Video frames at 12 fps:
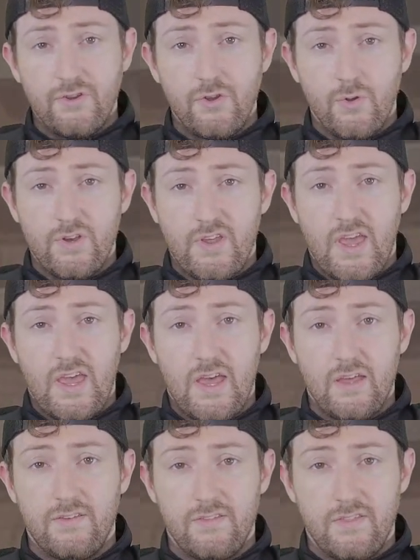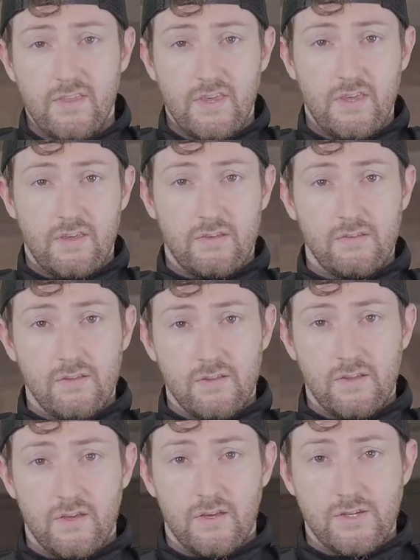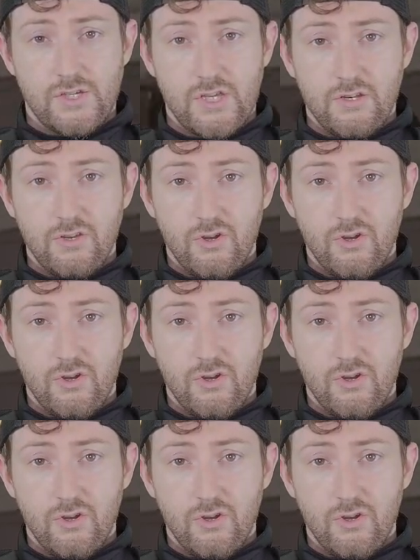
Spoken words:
you're going to add the Shin